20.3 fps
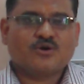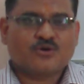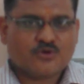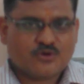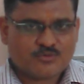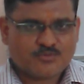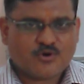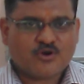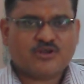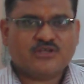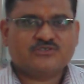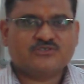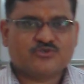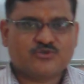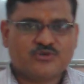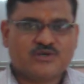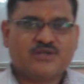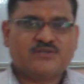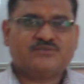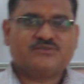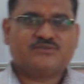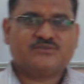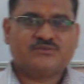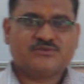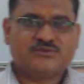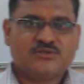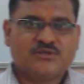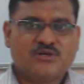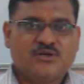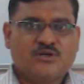Good morning, students.
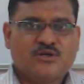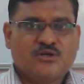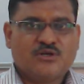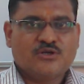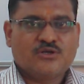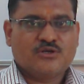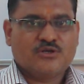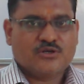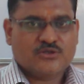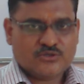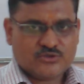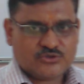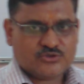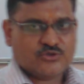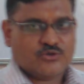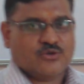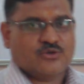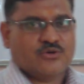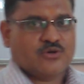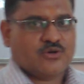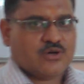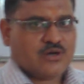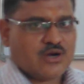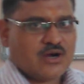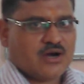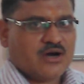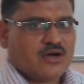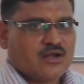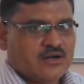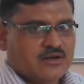
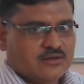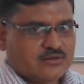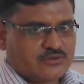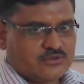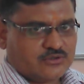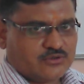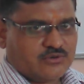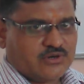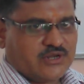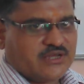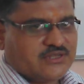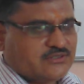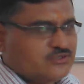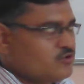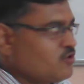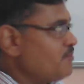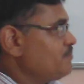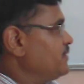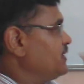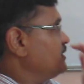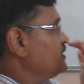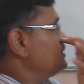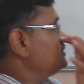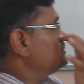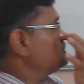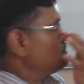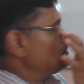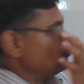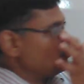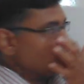So our today's topic
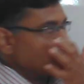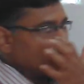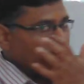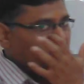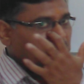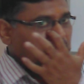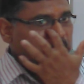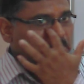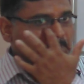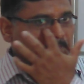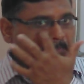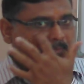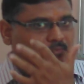is momentum.